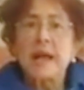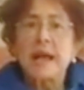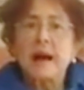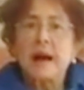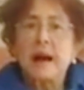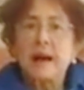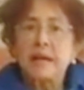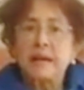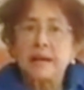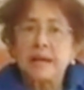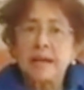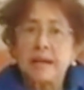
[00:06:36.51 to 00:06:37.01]

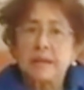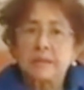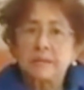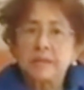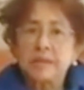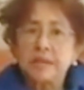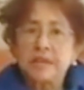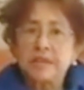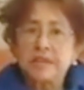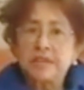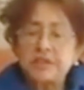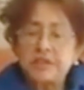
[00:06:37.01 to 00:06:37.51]
Our
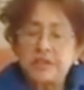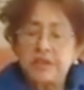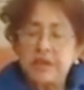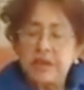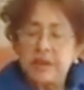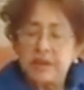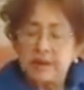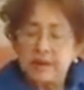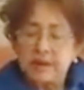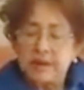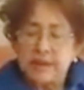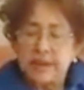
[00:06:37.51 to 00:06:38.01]
neighbors
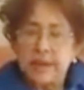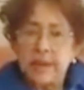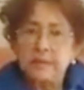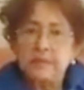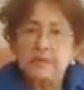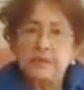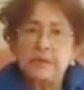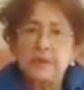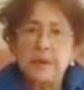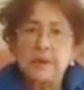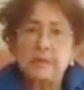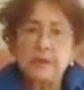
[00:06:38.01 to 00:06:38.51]

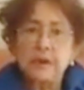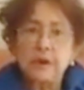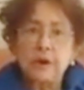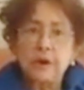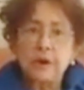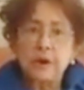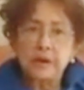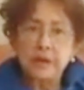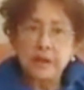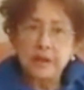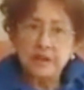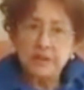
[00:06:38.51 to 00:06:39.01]
kept their
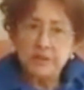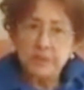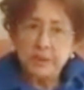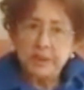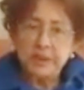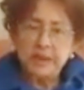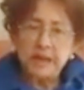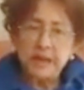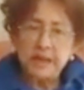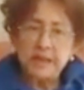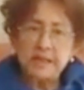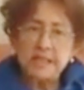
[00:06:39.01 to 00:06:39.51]
belongings with
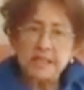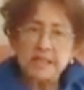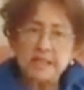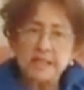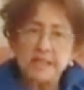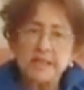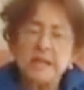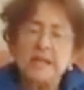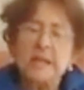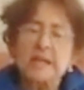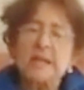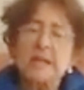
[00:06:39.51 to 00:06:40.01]

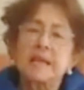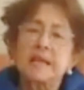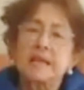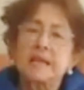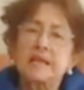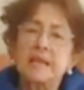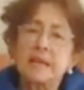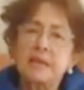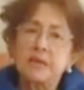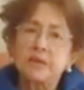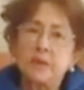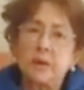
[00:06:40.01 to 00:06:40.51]
us.
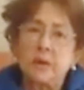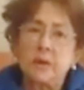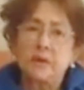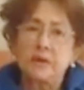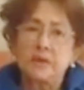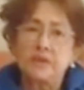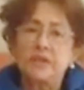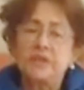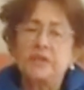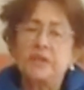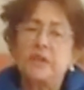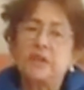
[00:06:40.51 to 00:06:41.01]
They
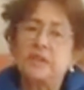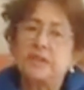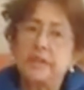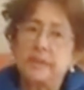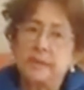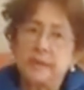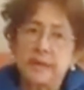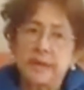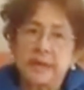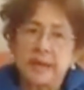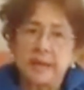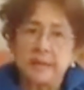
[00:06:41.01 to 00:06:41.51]
thought they
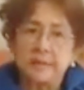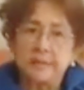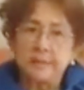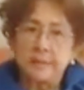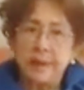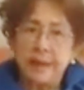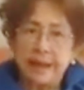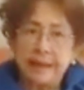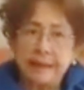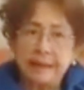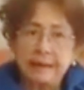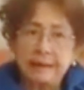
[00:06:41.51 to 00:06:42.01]
will come
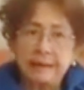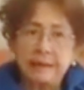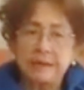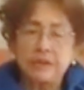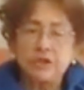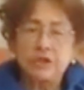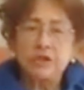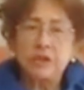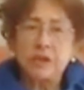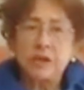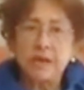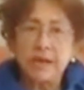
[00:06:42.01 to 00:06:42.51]
back
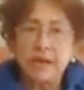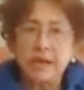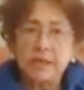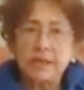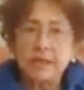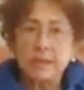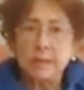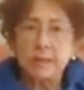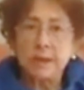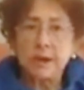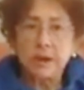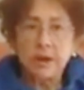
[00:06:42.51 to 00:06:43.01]
to collect
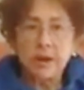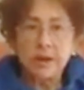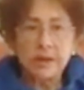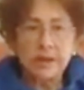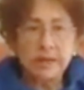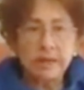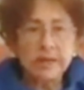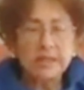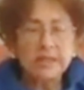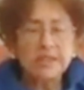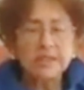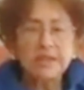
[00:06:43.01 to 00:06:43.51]
their
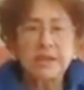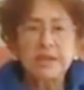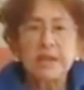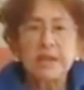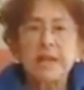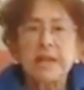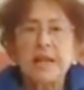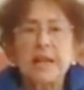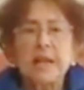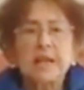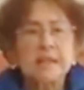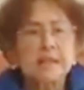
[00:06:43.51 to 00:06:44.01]
belongings.
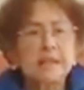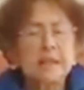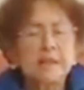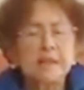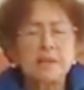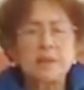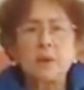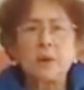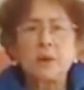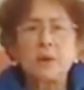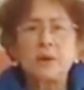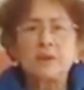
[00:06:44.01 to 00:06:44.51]
They
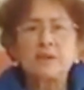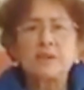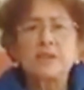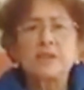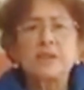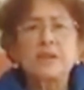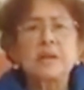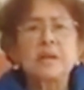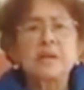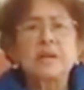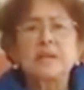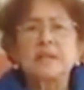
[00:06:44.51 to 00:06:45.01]
thought
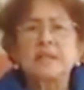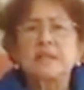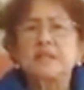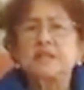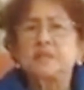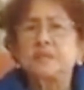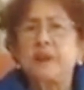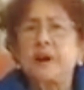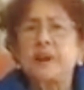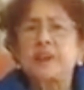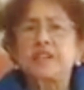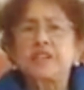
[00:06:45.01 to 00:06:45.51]
this
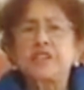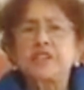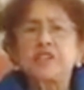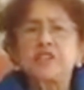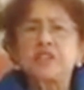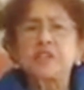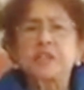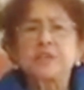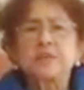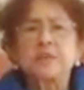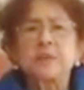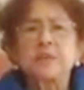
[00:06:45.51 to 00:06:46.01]

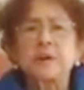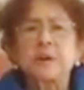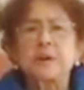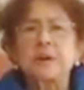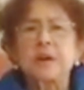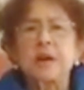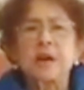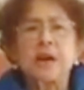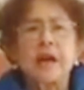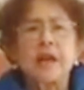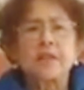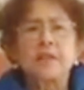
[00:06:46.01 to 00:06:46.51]
partition
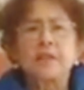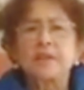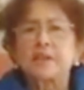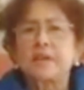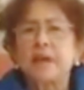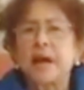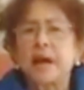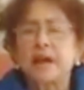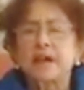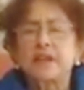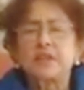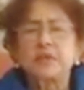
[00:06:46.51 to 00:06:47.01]
and the
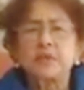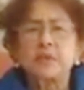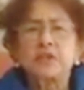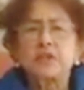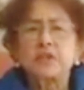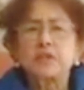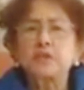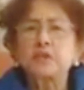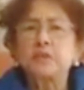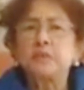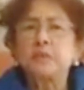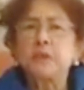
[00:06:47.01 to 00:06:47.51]
riots will
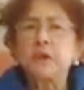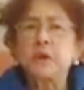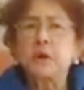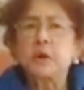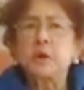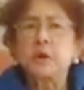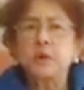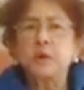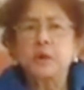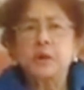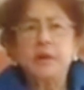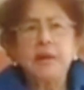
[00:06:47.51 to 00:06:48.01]
soon be
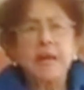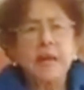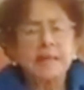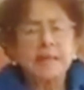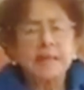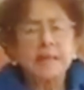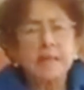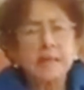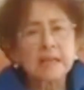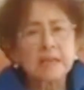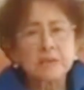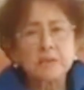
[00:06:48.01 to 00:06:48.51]
over and
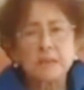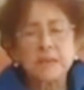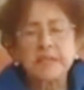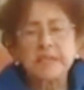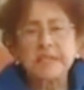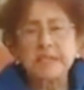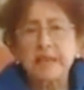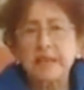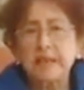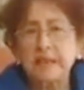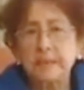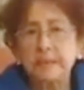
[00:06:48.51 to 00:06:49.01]
things will
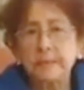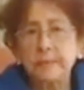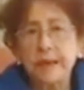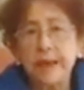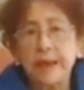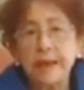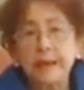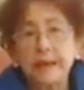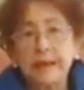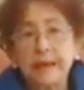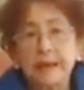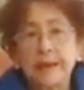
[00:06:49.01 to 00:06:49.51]
settle
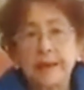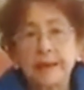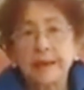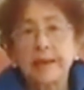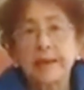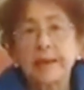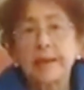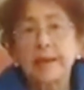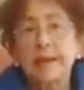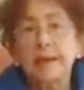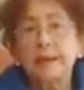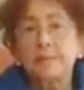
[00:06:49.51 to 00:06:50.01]
back.
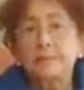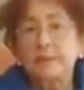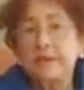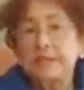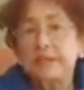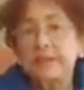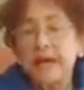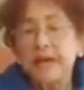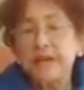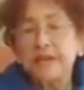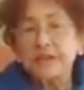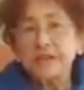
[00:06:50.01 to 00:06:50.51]
But
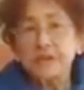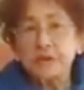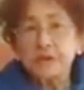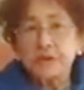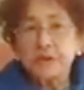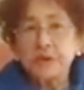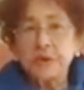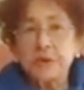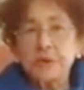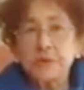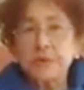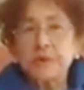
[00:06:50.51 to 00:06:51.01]
as you
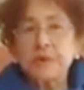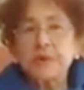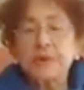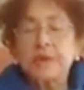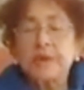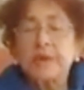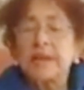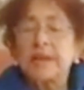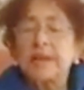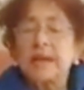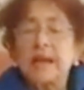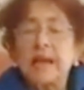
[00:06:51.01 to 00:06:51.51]
know,
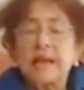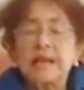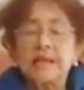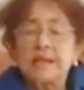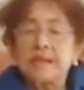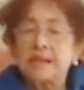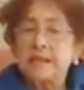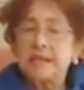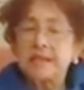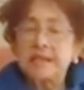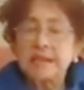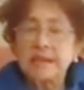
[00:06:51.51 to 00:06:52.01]
it
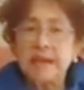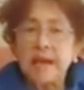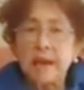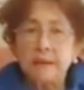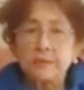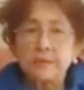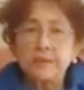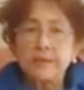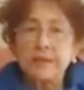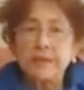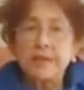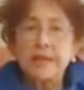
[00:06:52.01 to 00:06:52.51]
didn't
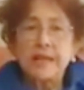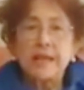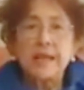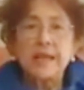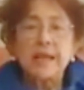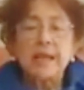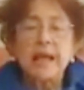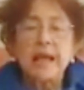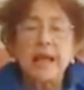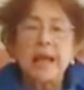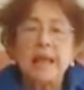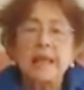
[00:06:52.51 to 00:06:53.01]
happen,
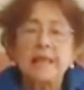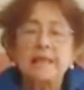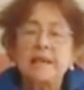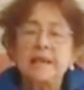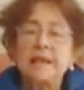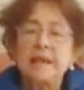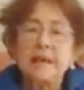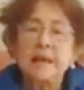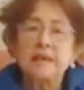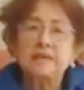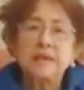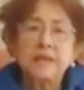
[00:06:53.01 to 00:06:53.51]
and they
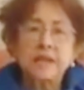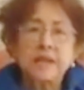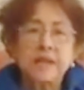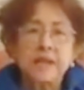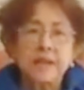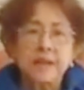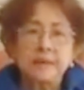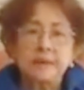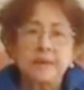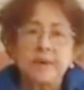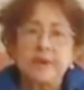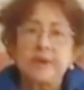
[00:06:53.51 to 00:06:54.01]
never
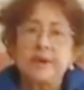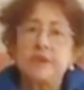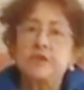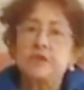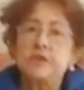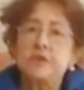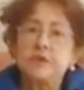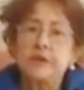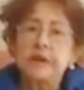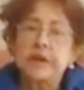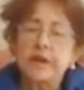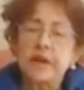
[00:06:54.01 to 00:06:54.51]
came to
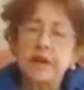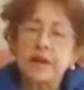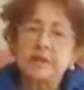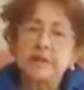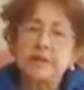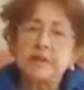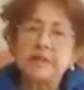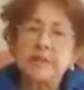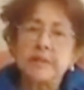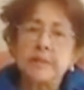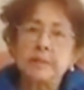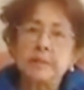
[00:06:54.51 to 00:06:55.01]
recover
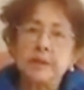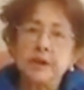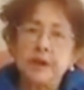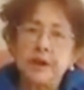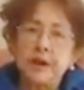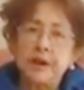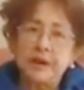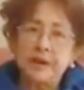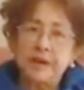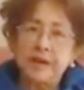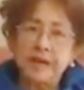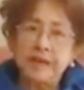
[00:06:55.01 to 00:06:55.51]
their
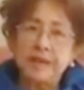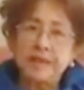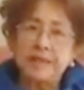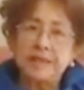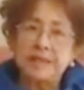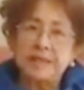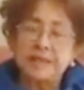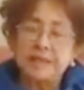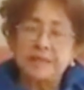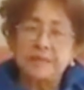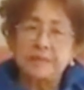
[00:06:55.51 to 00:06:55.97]
belongings.